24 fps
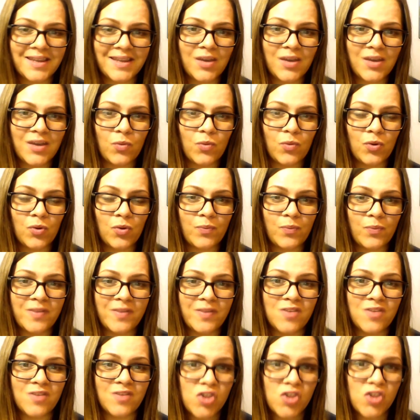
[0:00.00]
equal
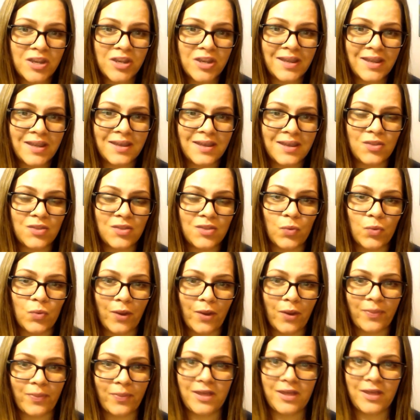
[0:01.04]
positioning in the
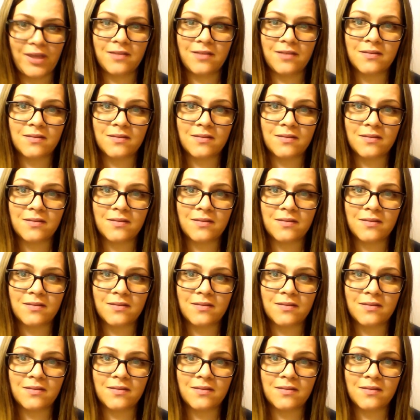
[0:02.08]
workplace.